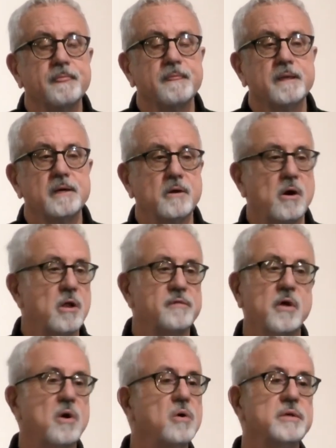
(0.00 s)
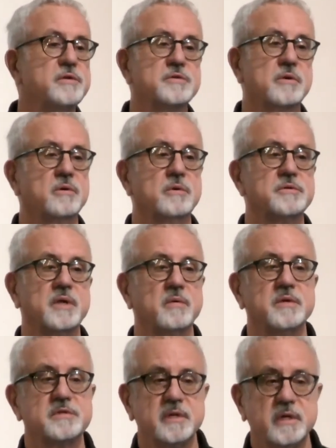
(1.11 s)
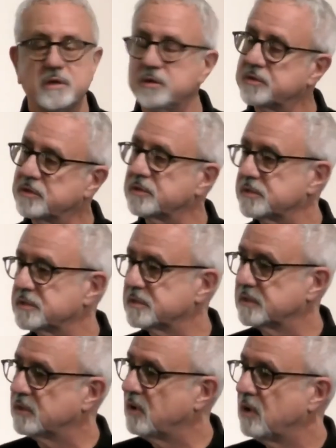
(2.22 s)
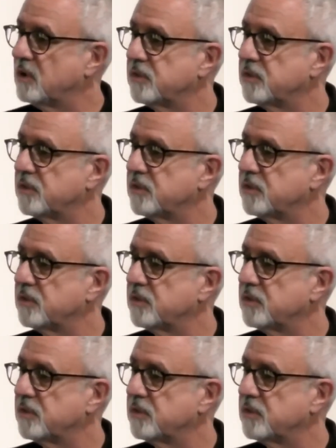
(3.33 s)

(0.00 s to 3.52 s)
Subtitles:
In all of the holy circles that we see in our churches, and all the